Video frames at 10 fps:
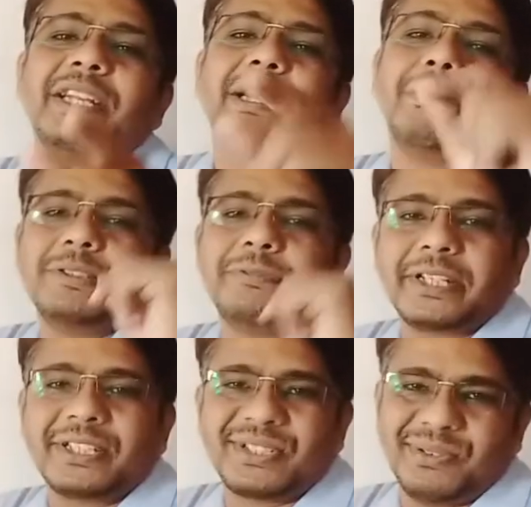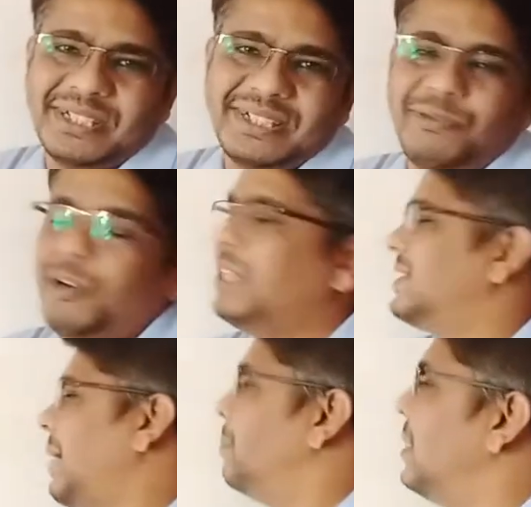to make it a perfect square.
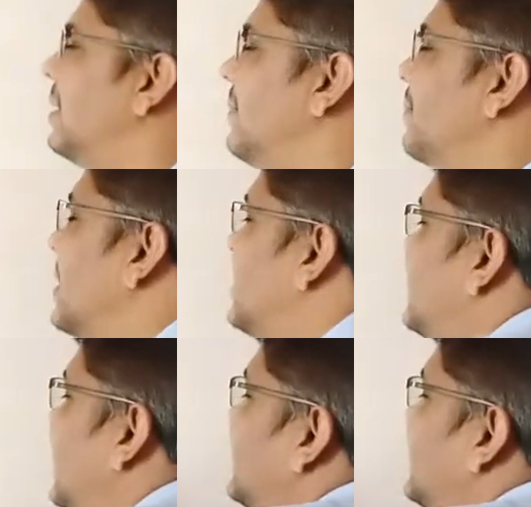For example,